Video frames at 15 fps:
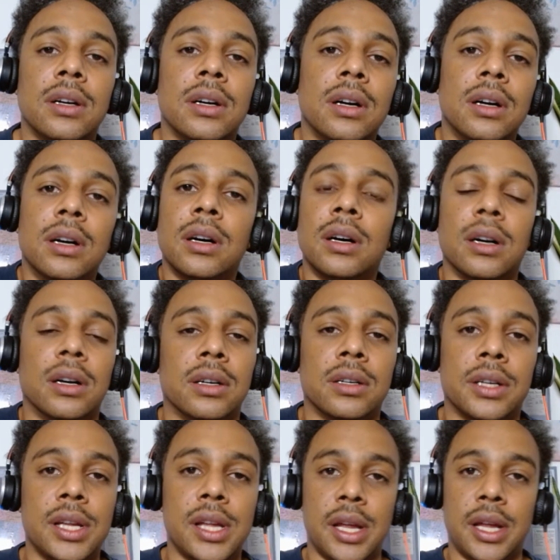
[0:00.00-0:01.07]

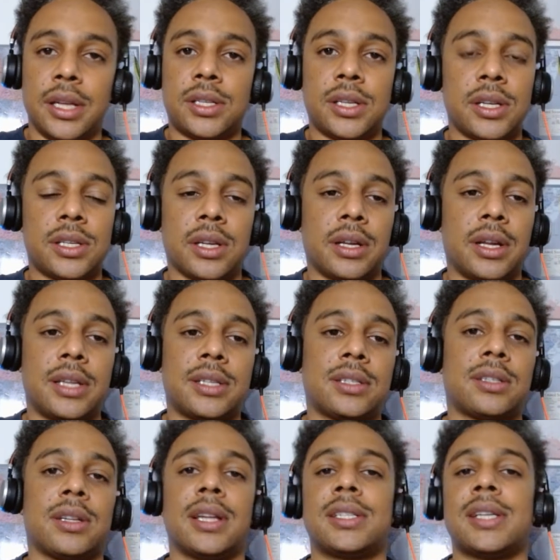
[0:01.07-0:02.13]

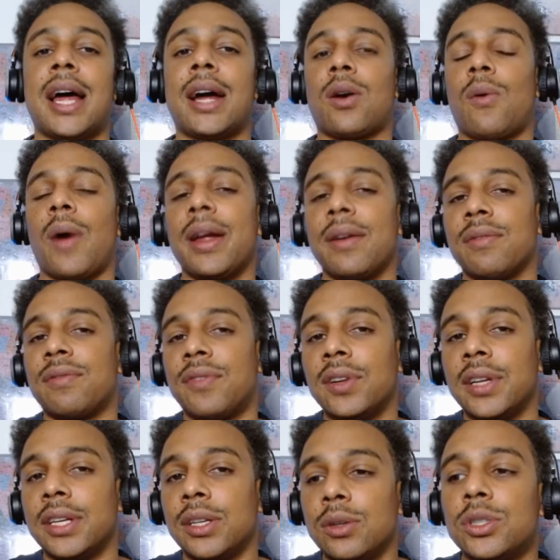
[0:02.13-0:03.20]
It's not quite
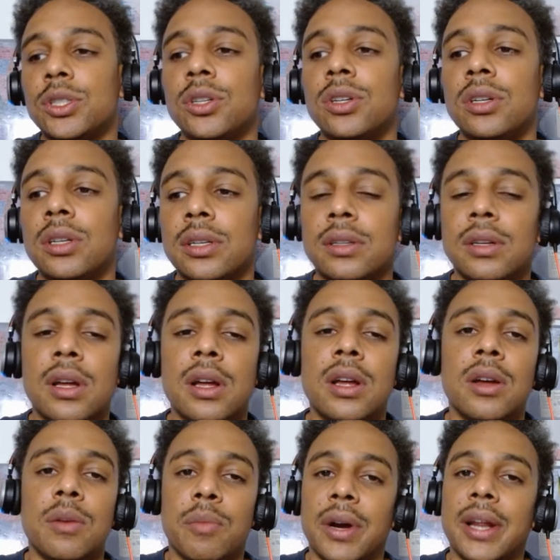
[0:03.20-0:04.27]
fully neutral,
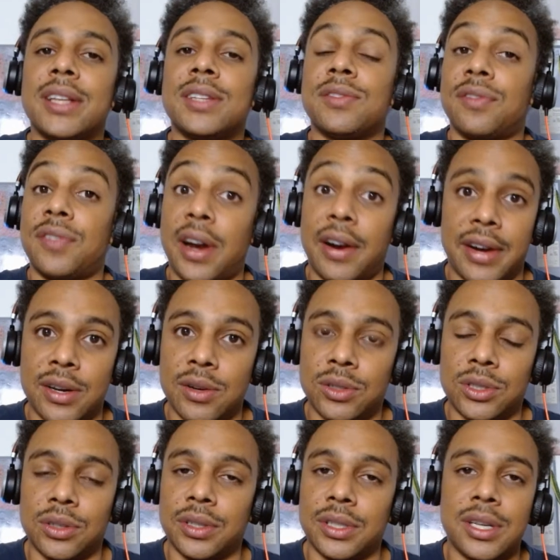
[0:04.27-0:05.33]
but it's very
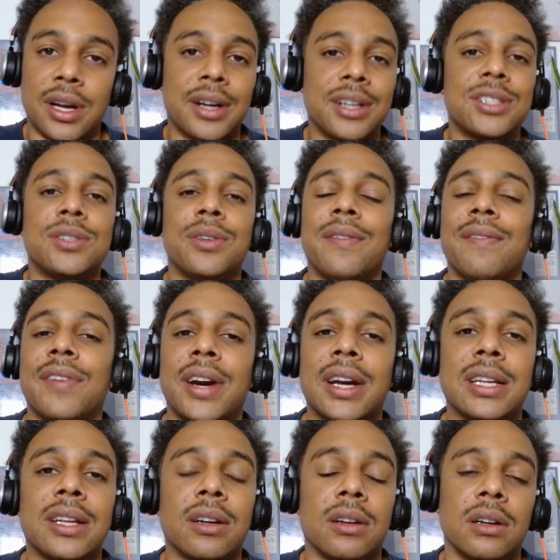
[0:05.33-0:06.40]
neutral. The tongue is doing very
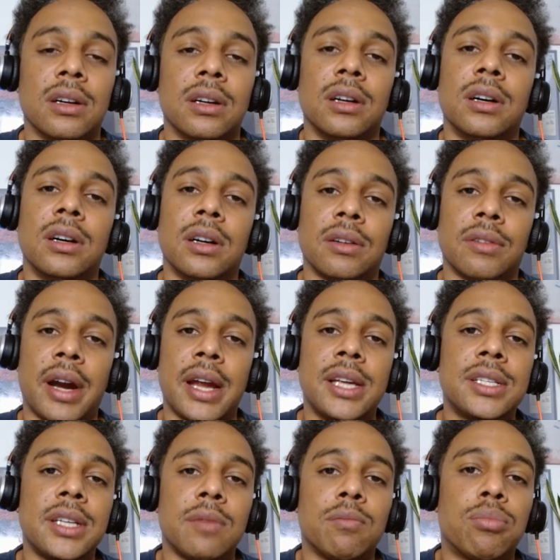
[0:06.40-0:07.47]
little right? He
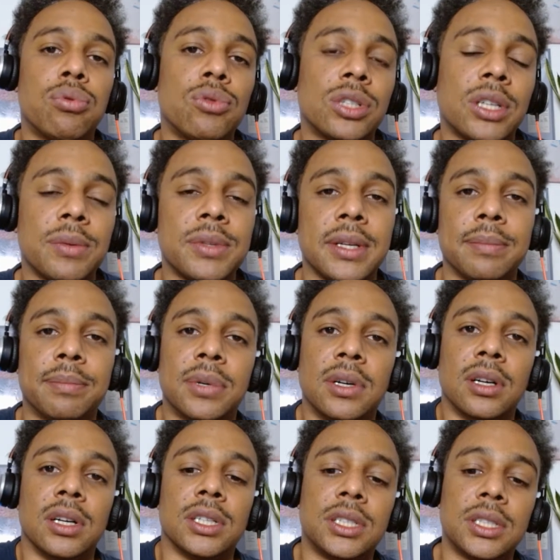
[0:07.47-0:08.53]
said push. I'm saying
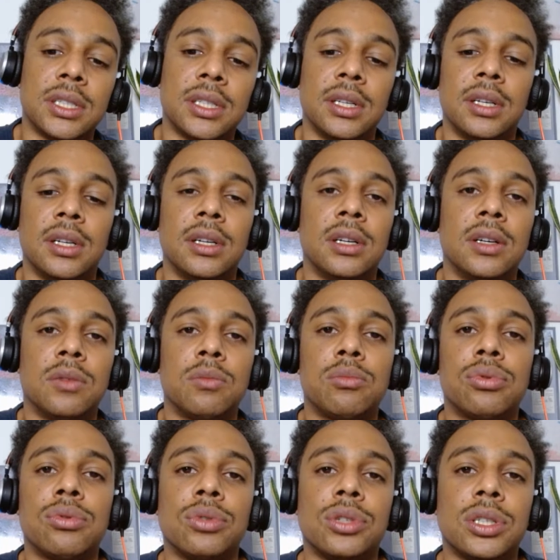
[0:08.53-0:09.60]
push,
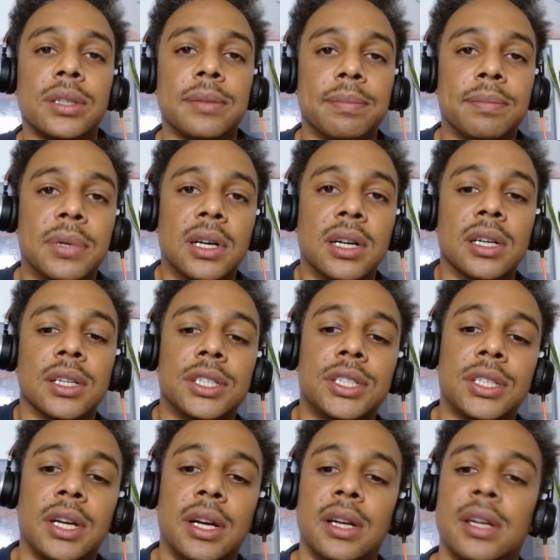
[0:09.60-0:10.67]
push, push.